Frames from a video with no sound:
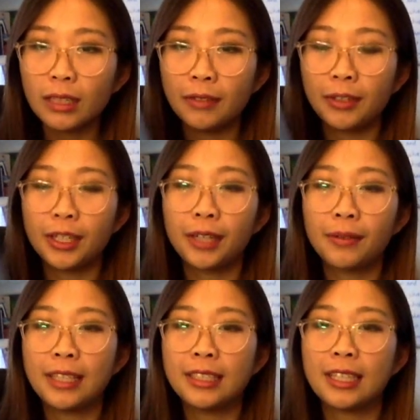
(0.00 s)
for her
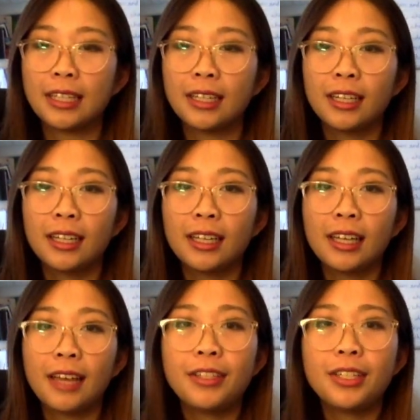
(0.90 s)
runs, and
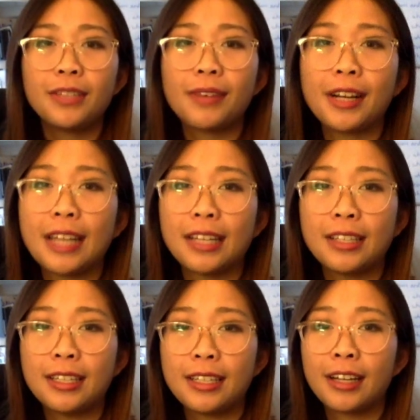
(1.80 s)
it was just very
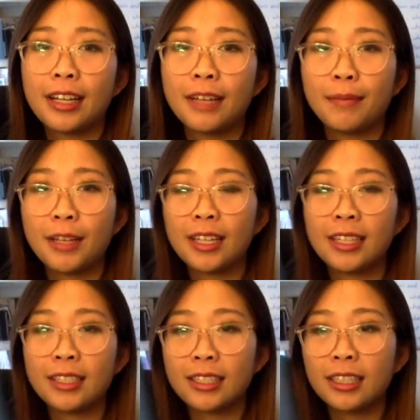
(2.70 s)
necessary
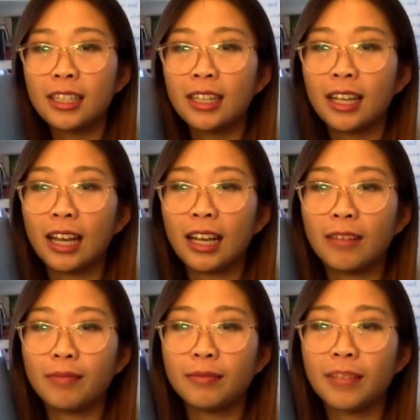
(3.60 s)
because
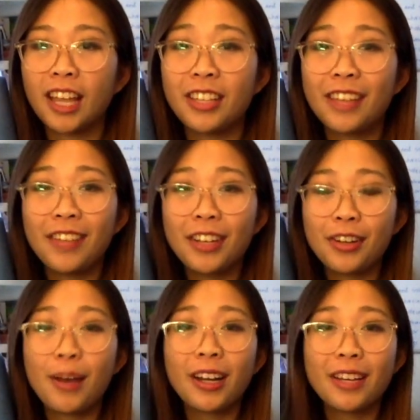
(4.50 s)
it's giving
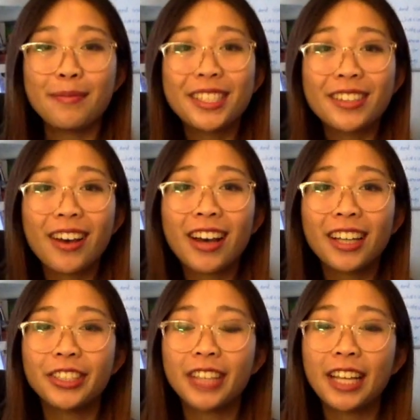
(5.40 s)
your body a
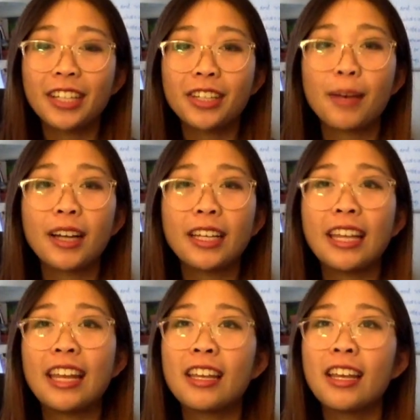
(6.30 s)
massage. You're thanking your
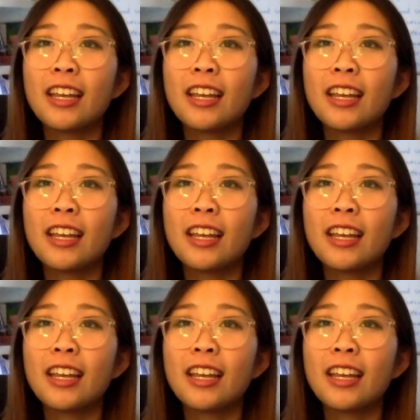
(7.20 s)
body, and it